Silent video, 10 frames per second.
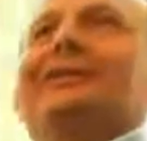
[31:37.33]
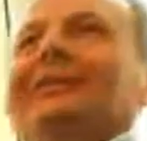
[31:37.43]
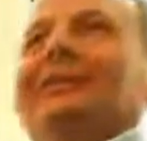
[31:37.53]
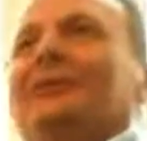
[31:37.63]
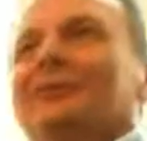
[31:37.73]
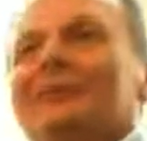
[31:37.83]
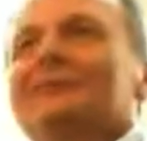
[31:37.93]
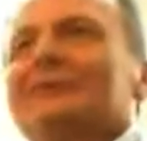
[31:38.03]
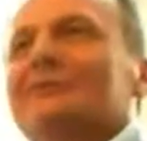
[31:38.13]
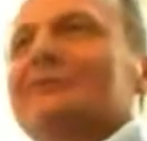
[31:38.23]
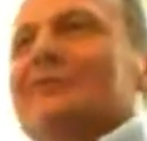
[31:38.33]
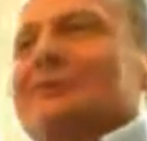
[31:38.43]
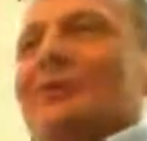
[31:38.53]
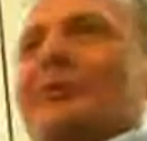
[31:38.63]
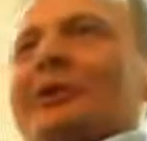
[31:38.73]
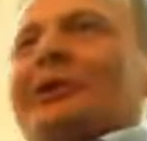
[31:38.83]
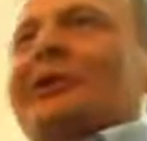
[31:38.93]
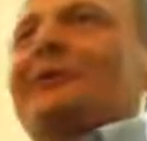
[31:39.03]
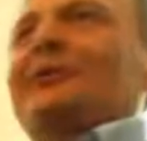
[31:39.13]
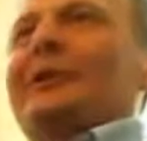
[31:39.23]
not with cytosine. So we,
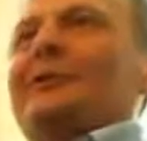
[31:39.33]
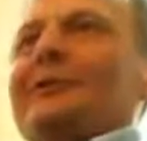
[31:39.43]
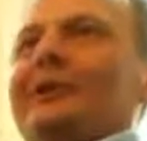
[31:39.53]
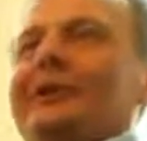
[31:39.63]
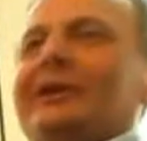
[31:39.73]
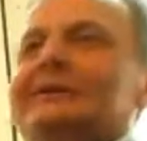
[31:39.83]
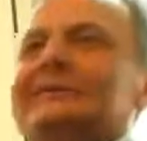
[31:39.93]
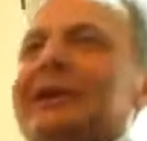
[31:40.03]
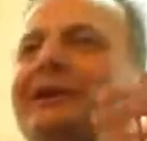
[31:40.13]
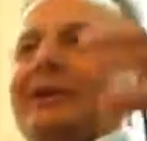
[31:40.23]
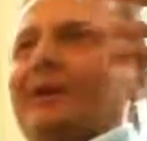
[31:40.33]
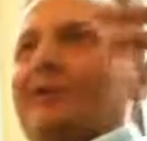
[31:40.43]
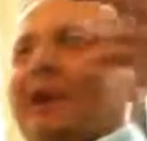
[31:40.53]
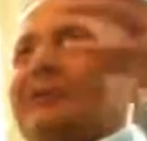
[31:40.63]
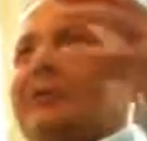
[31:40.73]
we, we assign a weight